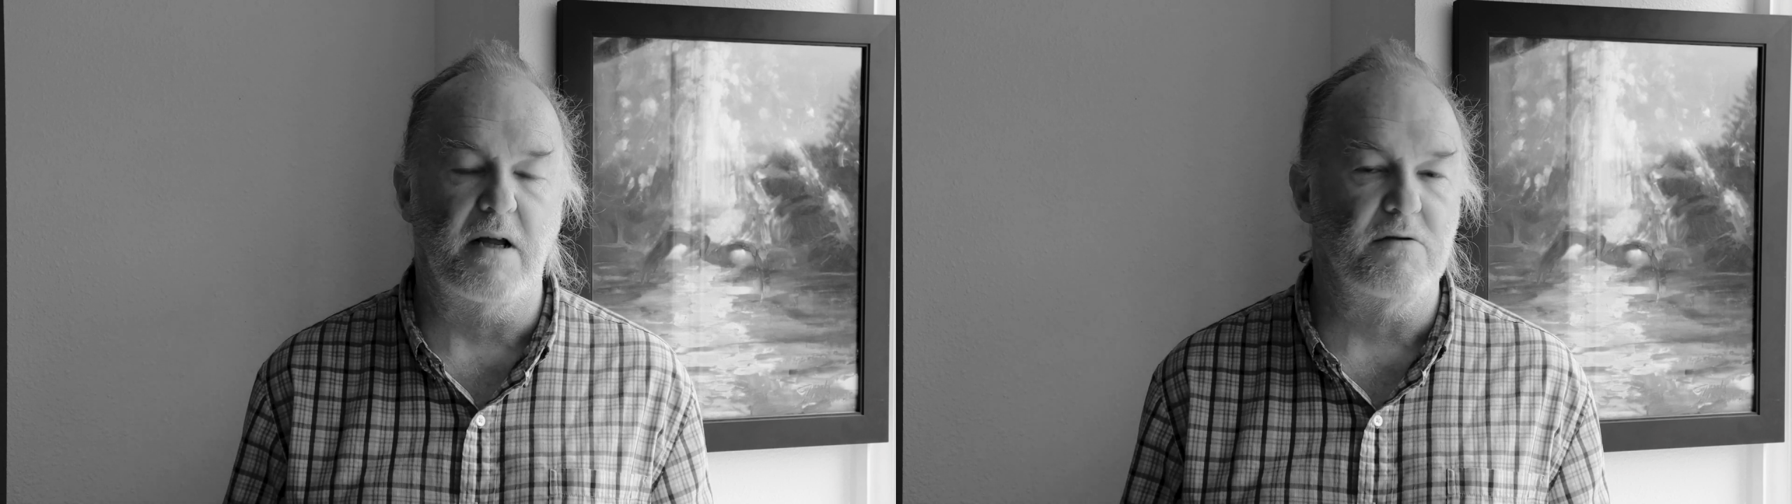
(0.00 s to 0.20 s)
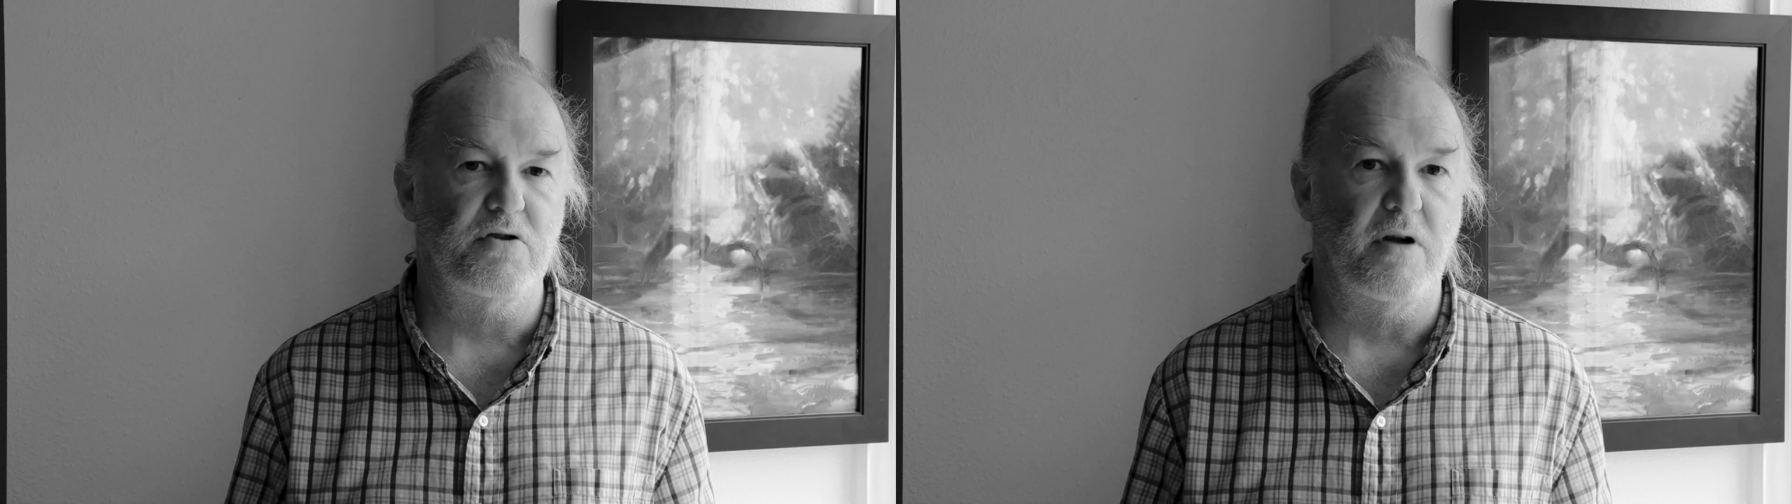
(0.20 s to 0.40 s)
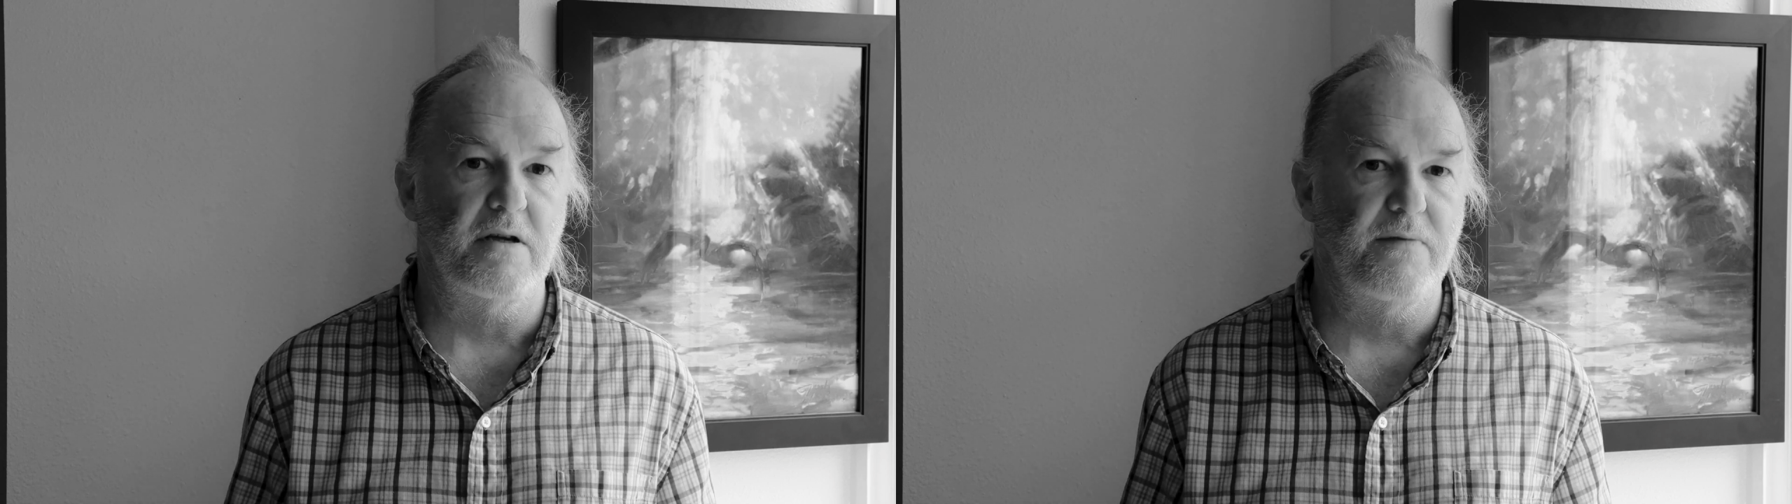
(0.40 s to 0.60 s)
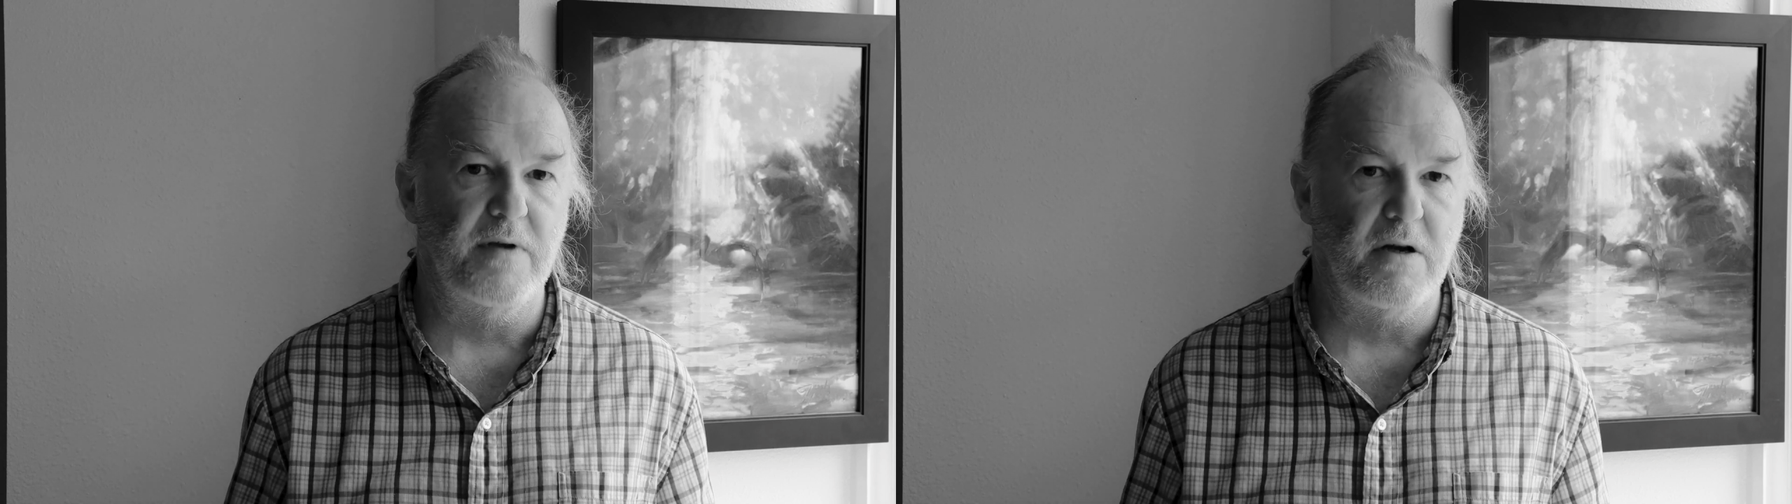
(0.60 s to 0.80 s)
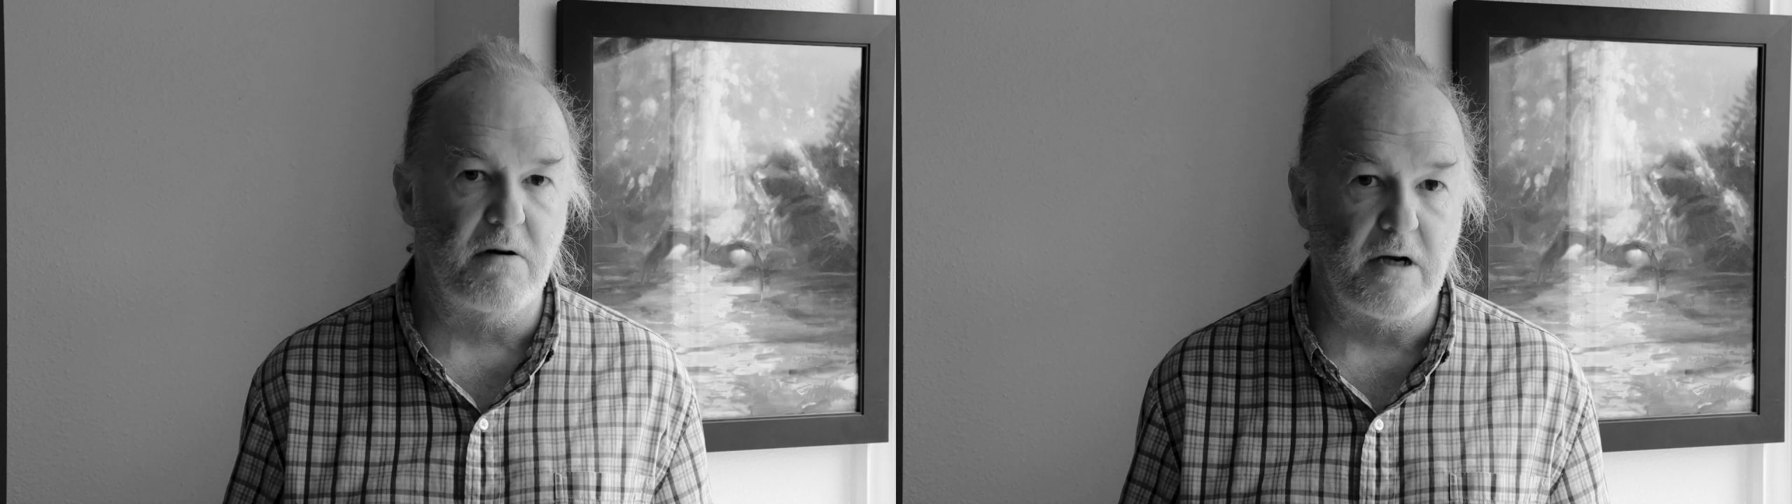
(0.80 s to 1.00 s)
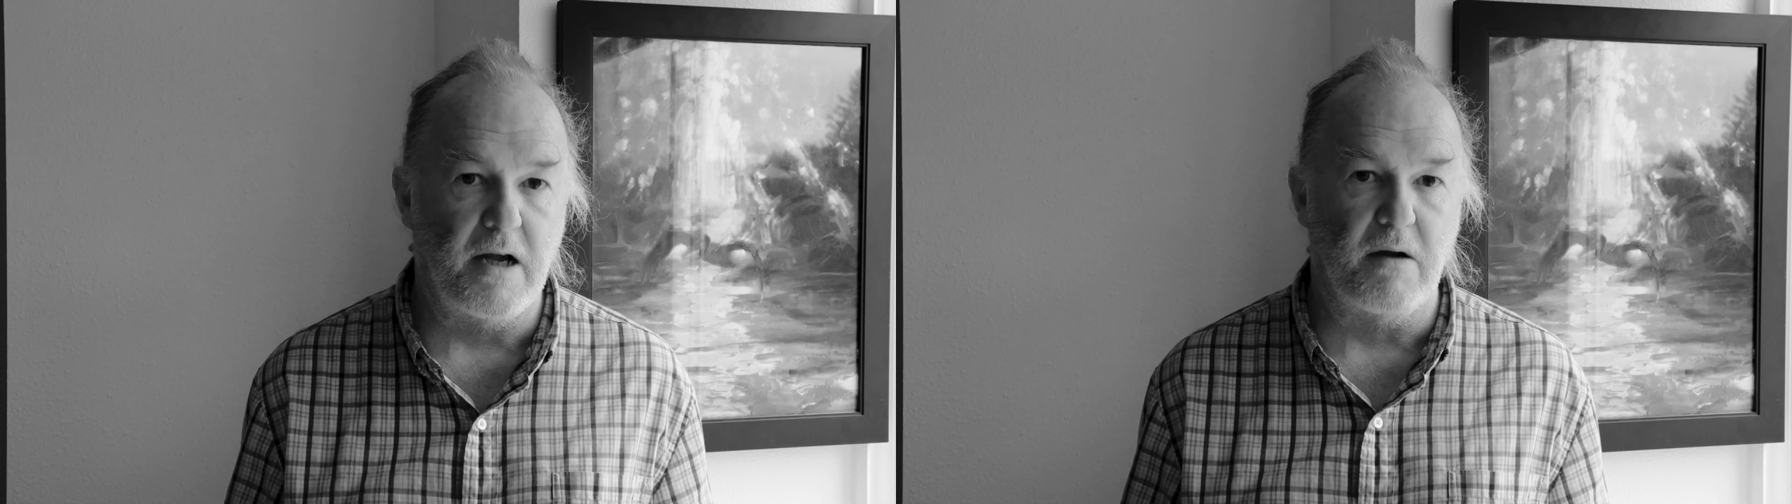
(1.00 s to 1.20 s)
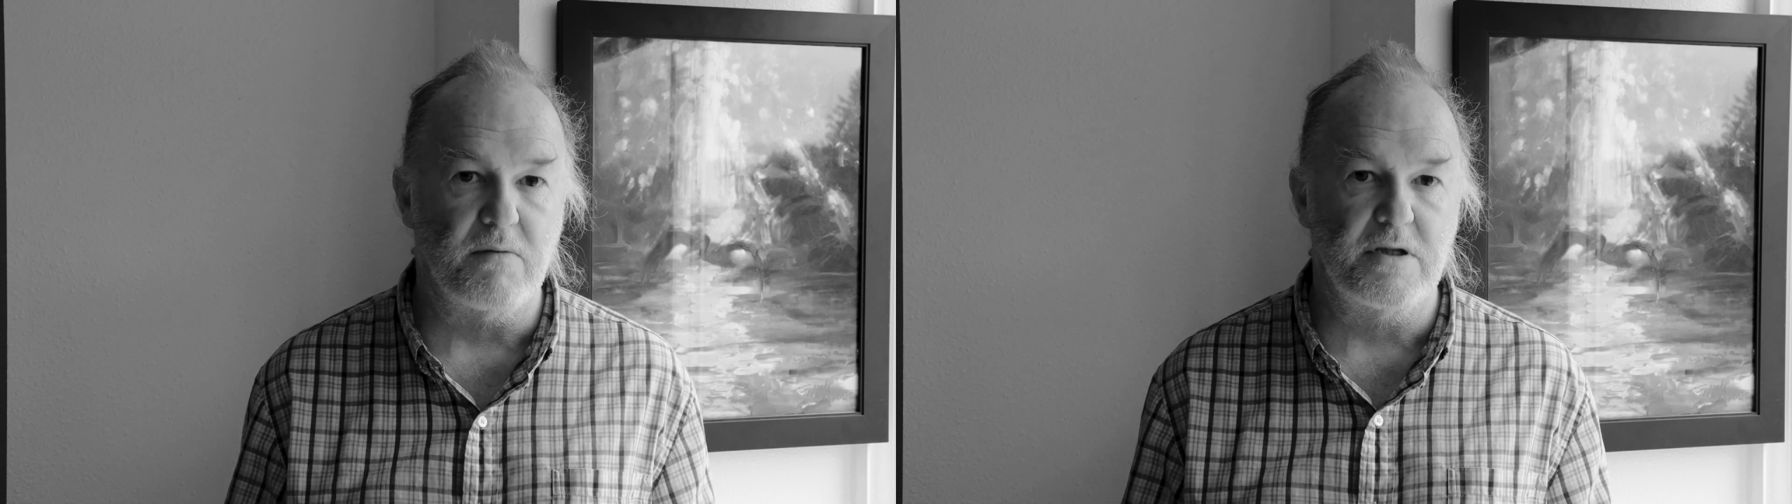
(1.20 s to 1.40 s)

I was trying to figure it out,